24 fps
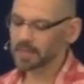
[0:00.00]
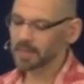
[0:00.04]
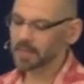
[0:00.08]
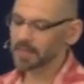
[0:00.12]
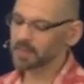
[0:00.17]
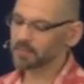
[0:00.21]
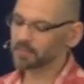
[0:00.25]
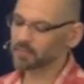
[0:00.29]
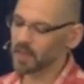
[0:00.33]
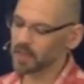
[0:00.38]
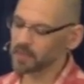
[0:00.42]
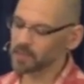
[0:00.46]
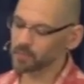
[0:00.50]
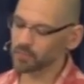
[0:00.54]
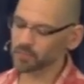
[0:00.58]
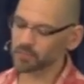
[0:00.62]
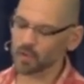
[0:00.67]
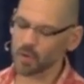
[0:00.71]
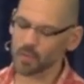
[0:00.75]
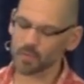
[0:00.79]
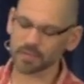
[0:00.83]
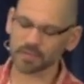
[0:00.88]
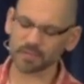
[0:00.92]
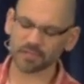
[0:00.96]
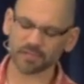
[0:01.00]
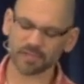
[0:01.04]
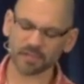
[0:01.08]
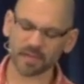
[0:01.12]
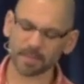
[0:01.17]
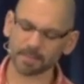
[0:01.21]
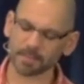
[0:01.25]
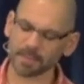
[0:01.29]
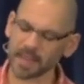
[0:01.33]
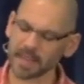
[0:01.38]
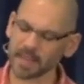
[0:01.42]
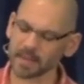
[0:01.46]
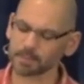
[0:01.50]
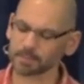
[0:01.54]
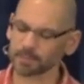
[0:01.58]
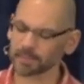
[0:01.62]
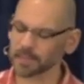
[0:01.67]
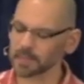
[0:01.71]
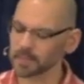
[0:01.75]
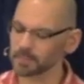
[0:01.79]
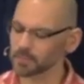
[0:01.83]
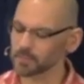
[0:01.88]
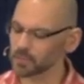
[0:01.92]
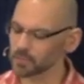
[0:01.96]
He thought he was going to see a band
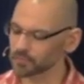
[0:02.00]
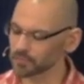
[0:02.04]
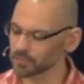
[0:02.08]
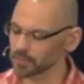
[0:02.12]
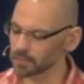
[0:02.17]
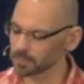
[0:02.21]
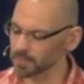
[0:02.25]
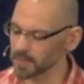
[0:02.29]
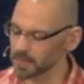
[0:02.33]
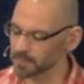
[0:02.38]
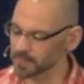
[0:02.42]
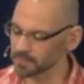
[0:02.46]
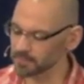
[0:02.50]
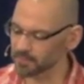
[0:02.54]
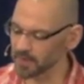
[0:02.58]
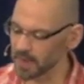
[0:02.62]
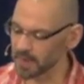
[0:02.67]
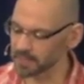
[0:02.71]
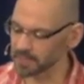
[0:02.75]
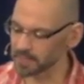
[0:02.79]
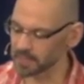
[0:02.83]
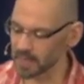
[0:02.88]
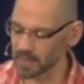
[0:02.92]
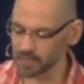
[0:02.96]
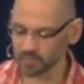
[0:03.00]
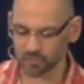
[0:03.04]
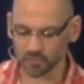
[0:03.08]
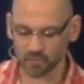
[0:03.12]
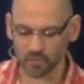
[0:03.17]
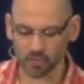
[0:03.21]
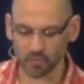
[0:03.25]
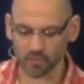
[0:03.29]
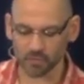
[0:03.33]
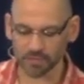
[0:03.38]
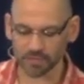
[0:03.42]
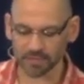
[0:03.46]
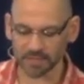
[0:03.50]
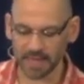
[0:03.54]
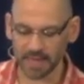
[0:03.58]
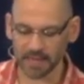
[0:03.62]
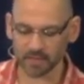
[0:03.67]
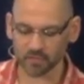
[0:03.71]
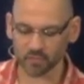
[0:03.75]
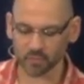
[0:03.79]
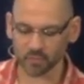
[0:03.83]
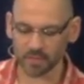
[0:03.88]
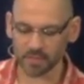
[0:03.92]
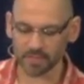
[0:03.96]
play music, maybe find a nice girl to
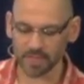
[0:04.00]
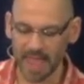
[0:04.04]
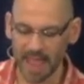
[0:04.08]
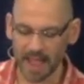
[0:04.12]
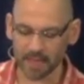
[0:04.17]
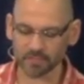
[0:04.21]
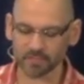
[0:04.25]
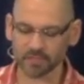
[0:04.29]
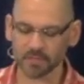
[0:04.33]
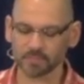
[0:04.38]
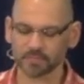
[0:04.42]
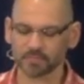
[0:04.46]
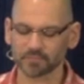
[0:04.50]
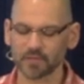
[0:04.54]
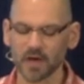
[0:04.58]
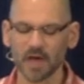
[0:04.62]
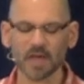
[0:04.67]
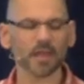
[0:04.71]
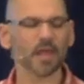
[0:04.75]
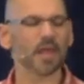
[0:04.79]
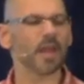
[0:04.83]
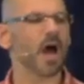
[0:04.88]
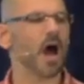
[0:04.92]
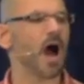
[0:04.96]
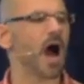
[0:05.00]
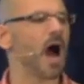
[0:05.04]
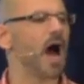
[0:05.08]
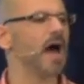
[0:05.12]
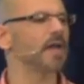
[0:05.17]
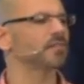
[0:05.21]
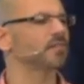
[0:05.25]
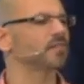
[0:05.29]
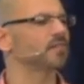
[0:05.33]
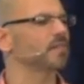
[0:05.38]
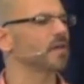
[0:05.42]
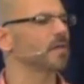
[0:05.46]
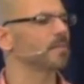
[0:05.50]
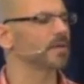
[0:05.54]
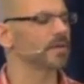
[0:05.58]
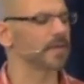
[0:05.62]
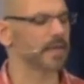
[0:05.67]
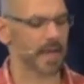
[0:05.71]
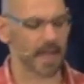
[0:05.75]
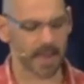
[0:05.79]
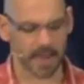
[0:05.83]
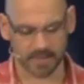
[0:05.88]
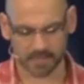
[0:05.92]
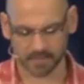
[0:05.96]
dance with, have some fun on a hot summer
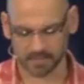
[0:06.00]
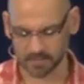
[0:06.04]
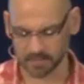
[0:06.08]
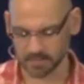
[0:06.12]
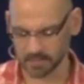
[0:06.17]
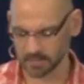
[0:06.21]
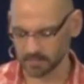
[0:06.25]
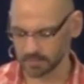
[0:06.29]
night.